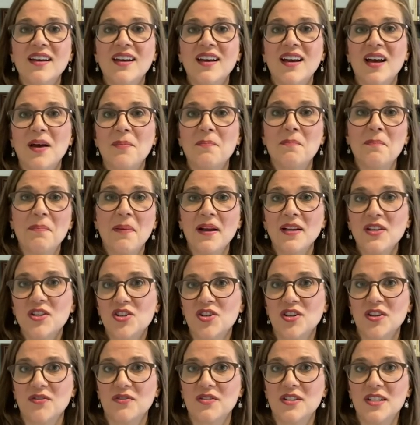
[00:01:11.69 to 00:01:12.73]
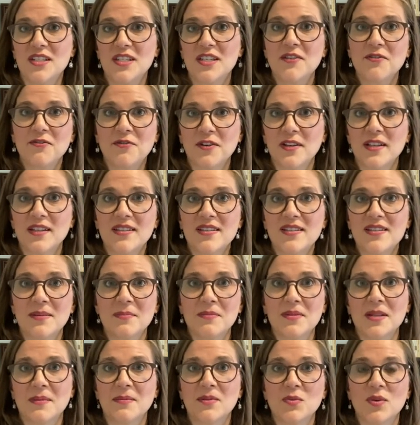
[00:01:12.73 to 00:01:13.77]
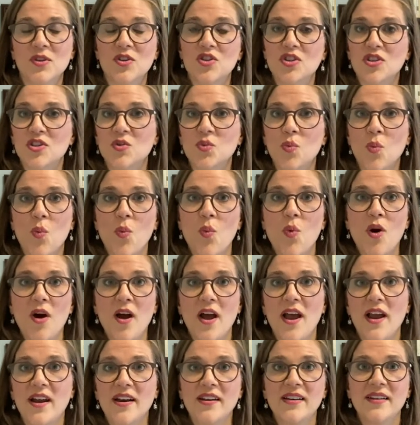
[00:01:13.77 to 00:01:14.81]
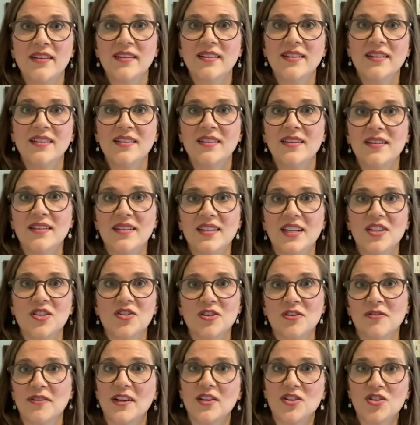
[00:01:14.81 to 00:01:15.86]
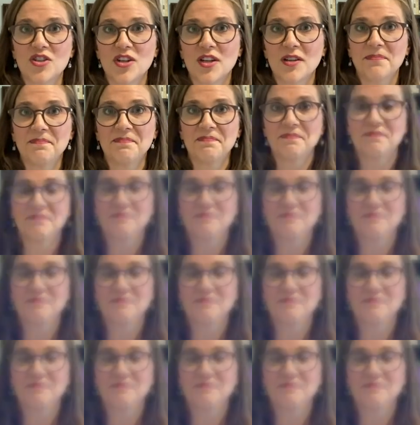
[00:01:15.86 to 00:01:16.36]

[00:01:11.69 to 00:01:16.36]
a bunch of different symptoms with just one intervention.